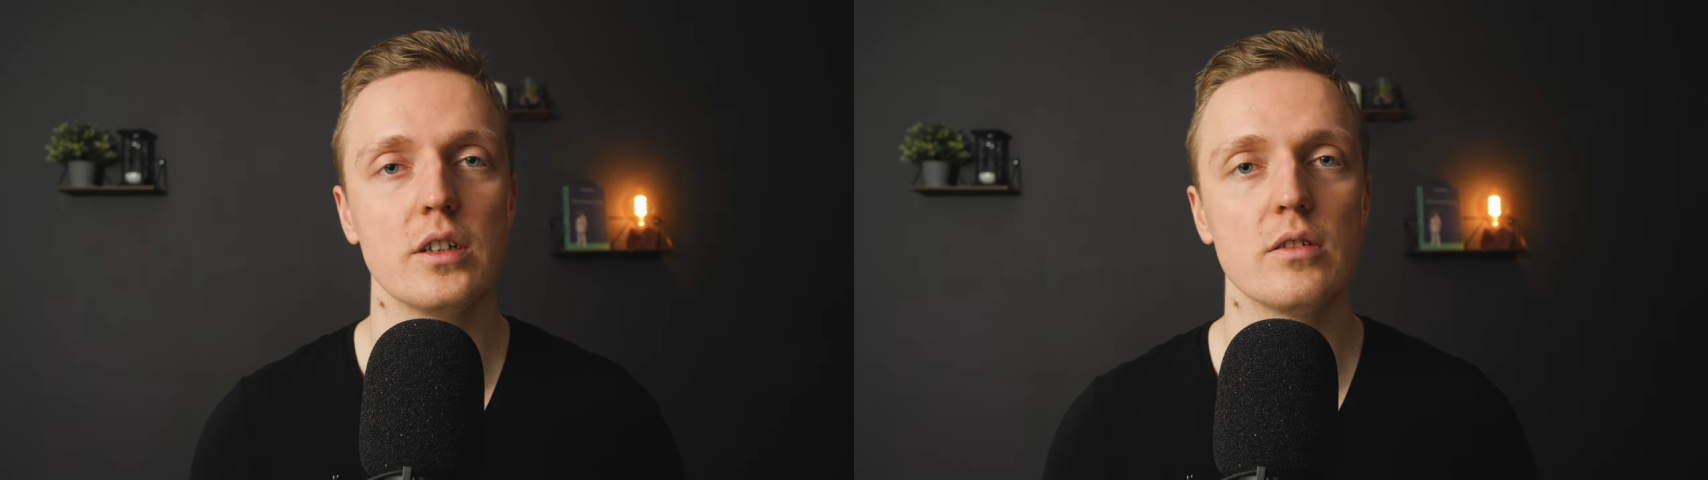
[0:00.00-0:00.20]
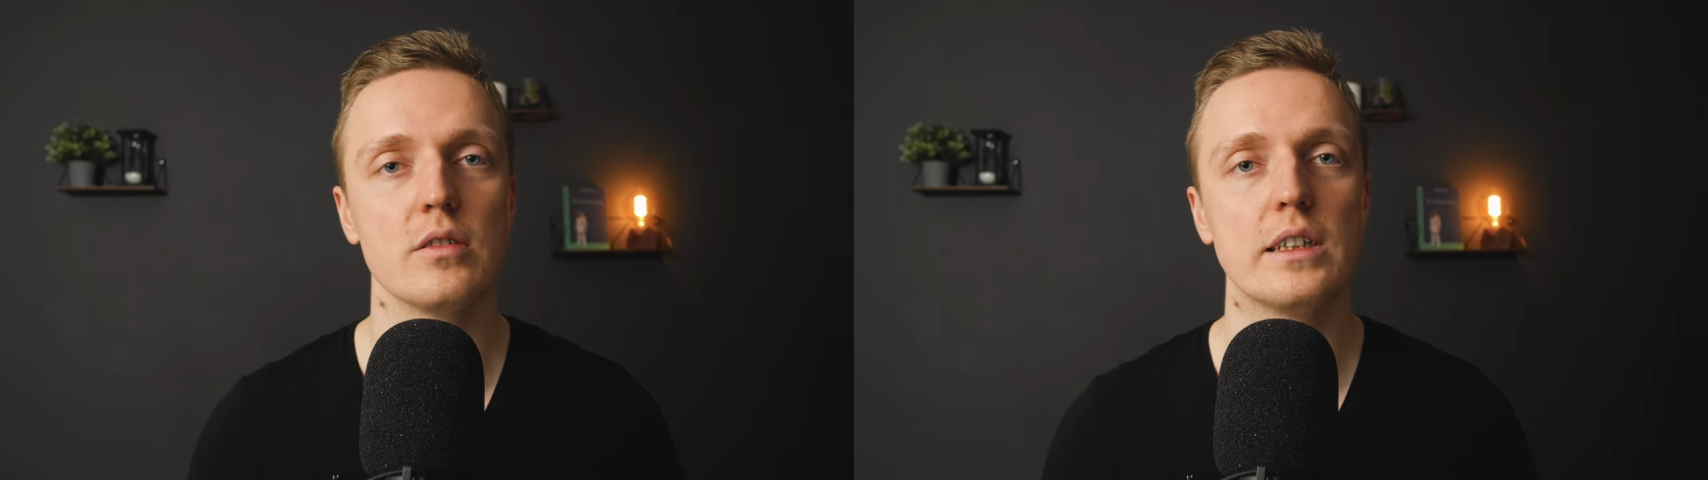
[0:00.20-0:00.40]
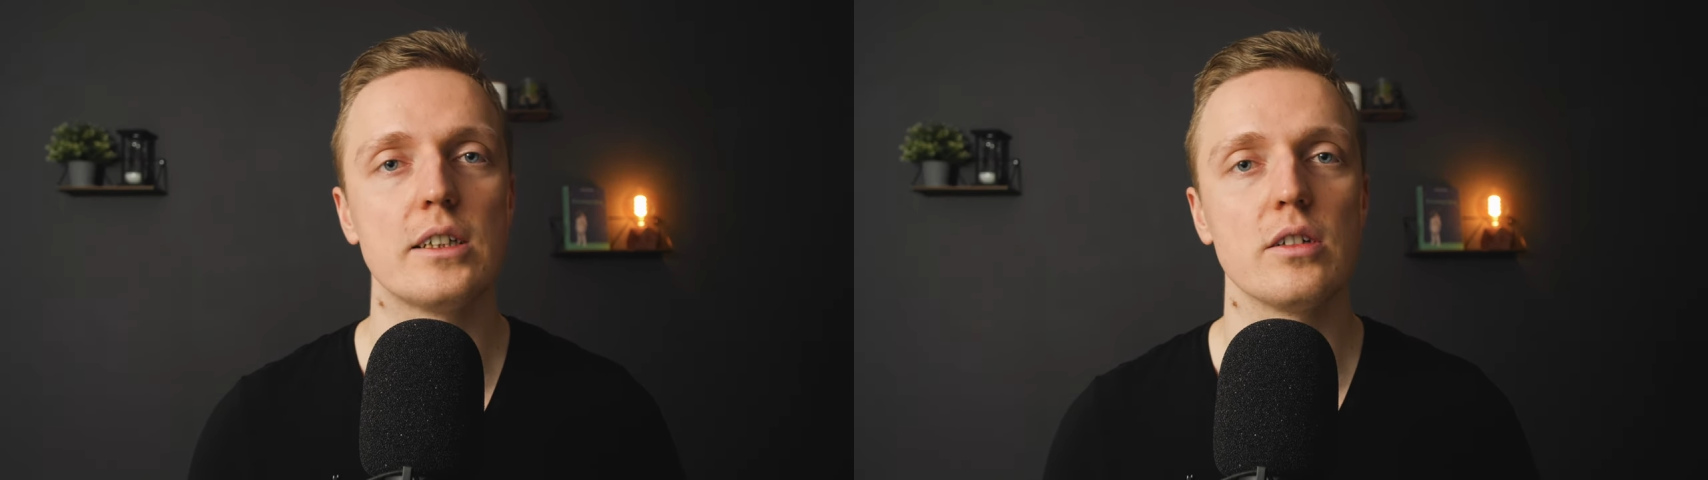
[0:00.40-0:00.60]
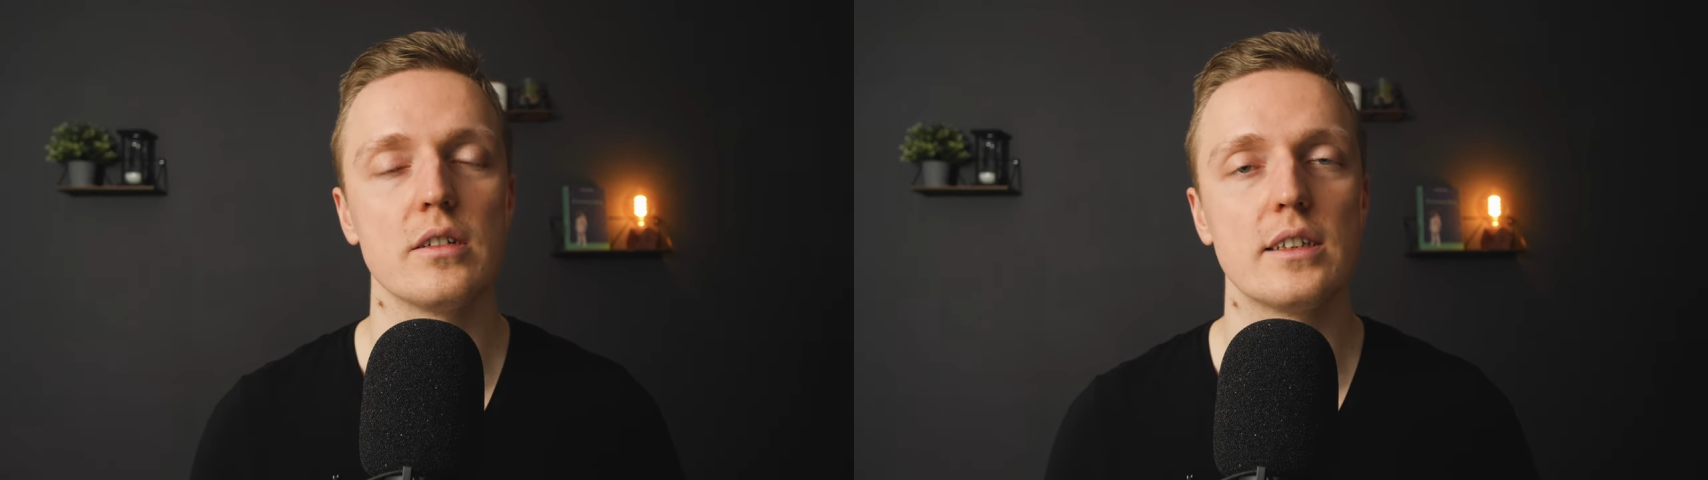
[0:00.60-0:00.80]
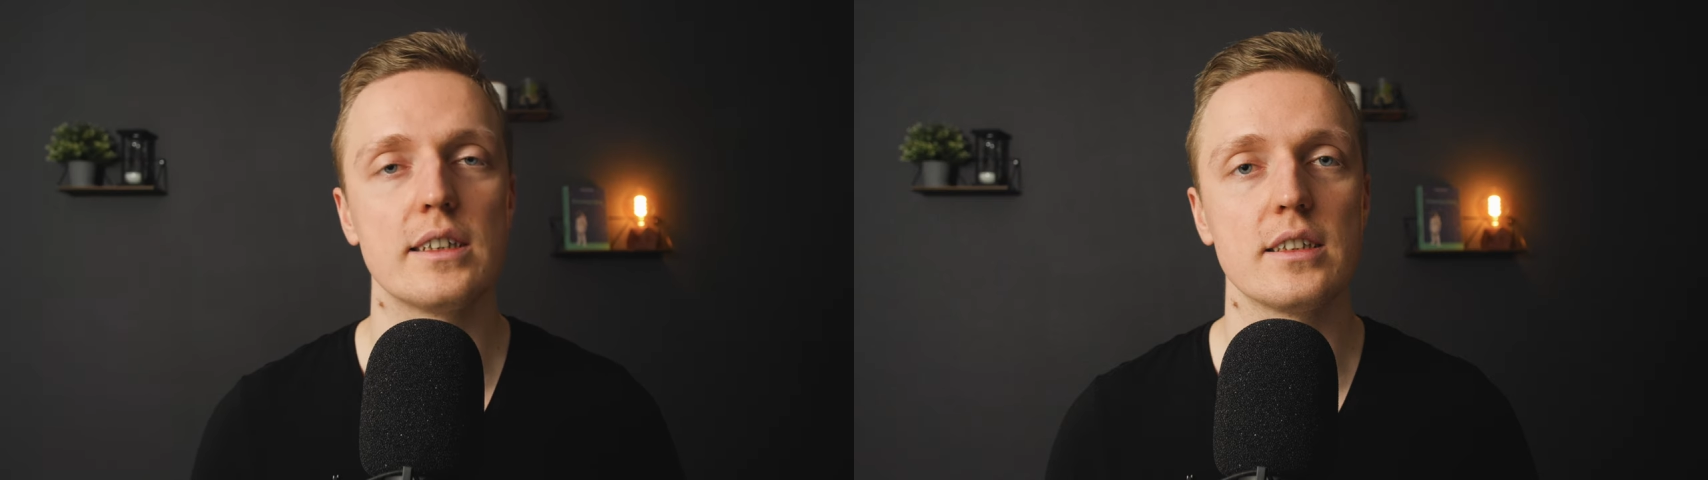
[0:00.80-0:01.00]
you need to
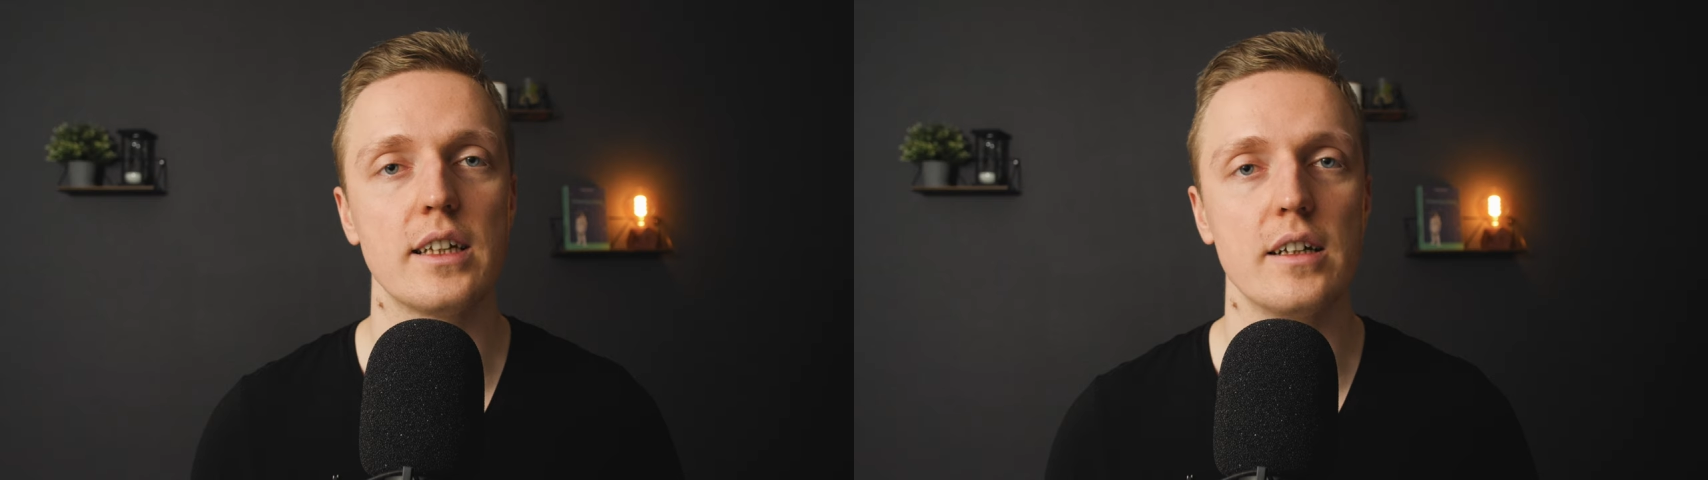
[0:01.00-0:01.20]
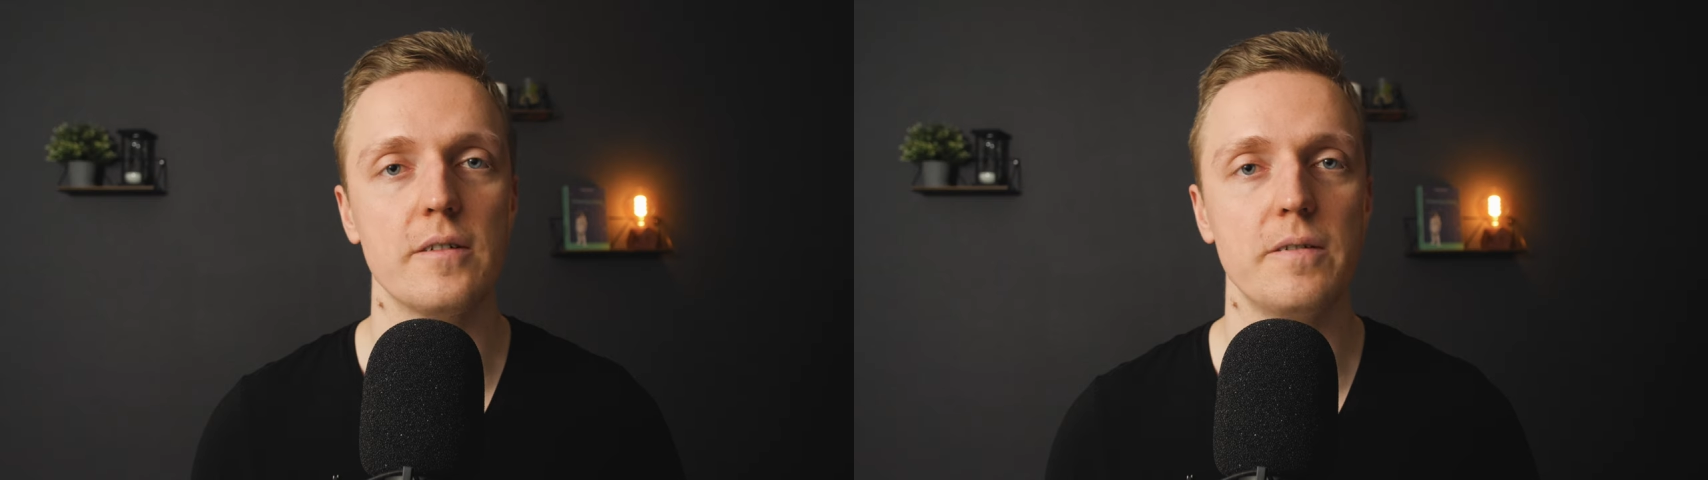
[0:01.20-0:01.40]
understand